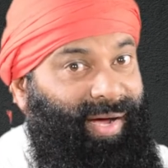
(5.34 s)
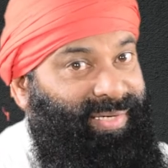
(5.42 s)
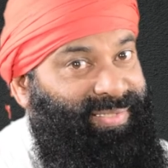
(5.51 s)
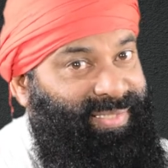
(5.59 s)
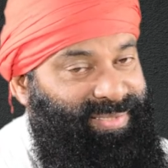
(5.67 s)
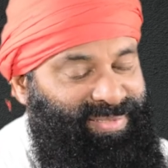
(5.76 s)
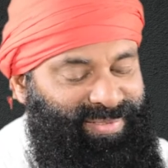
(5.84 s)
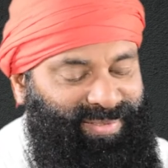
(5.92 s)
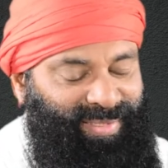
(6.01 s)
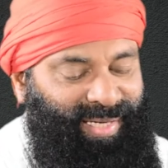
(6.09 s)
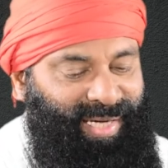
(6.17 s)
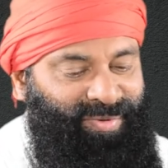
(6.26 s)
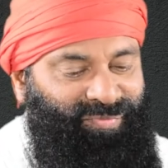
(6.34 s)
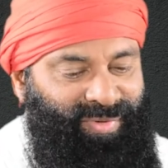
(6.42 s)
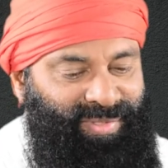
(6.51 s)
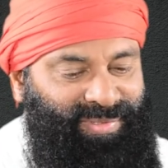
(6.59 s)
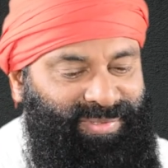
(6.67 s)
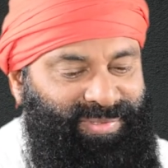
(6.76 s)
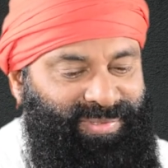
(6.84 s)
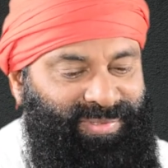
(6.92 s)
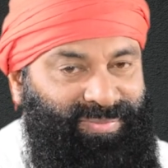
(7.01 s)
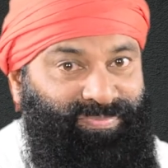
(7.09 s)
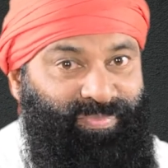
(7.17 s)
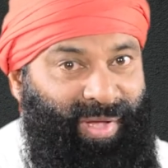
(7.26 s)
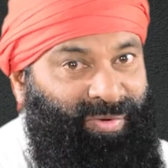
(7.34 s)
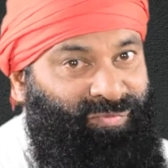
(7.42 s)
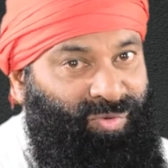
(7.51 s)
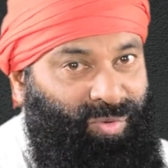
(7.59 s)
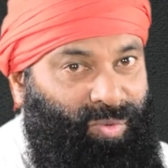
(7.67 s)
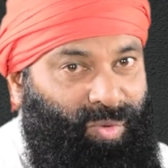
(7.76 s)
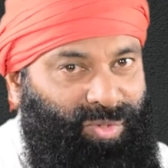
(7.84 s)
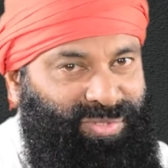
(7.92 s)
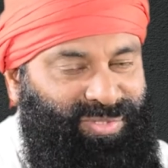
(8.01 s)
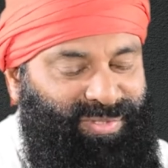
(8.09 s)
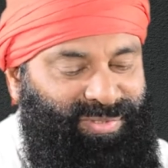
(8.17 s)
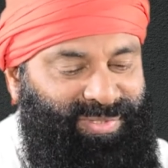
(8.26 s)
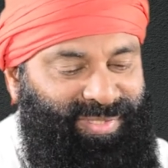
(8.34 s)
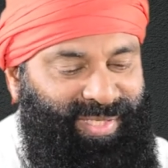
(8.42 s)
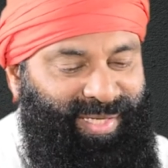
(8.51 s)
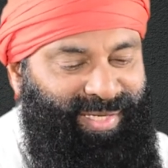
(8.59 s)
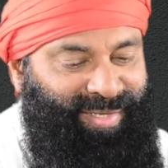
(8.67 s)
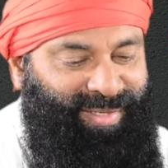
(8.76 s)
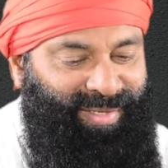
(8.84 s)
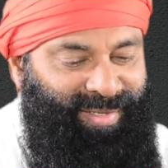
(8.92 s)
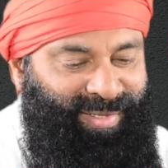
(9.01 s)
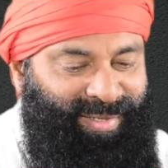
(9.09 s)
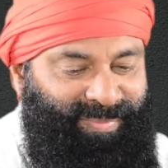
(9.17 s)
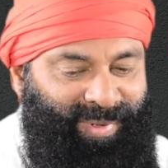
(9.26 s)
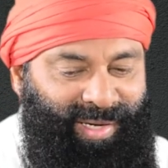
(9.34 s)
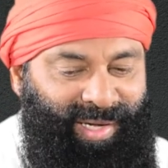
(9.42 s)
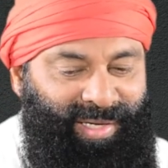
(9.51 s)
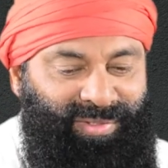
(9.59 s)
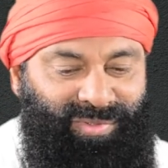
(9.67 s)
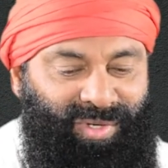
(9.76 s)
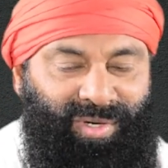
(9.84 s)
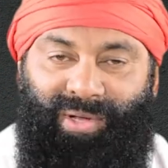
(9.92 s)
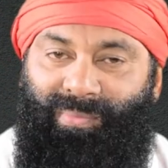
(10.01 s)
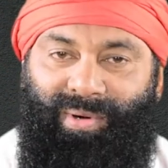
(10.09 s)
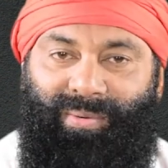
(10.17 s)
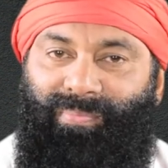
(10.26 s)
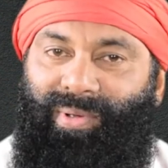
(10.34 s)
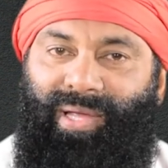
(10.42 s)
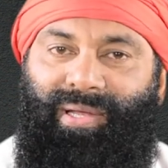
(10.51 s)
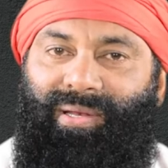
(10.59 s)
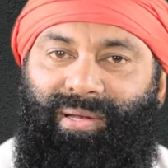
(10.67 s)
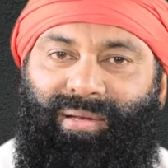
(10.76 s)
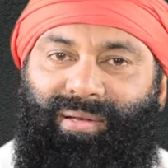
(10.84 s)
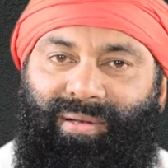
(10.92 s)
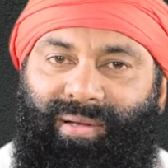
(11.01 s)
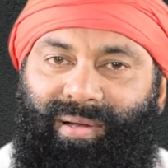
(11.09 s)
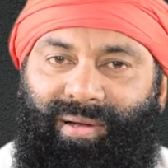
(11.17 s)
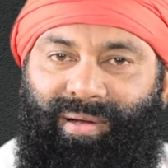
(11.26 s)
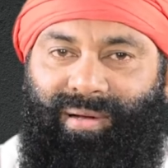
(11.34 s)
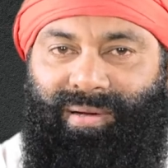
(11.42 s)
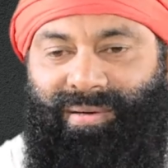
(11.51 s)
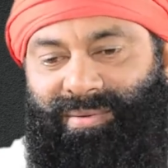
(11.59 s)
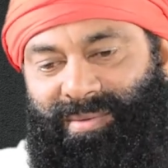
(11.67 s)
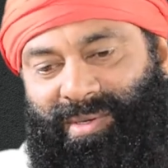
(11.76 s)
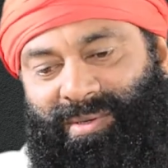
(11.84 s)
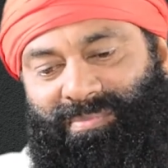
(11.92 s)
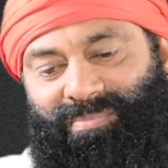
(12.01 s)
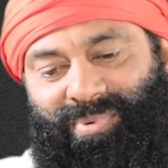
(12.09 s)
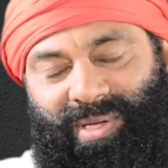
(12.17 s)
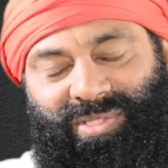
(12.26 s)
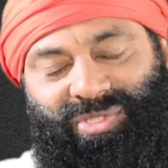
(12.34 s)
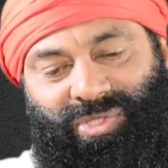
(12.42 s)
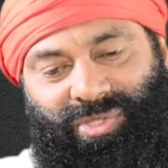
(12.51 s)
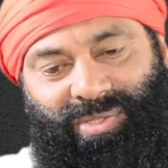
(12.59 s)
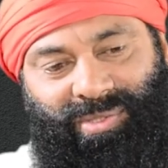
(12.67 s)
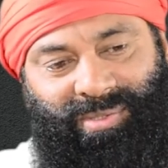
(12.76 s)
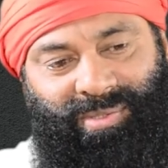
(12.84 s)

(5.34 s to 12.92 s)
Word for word: artist's life is painful, goes the saying, but I do not know about pain and uh, pleasure.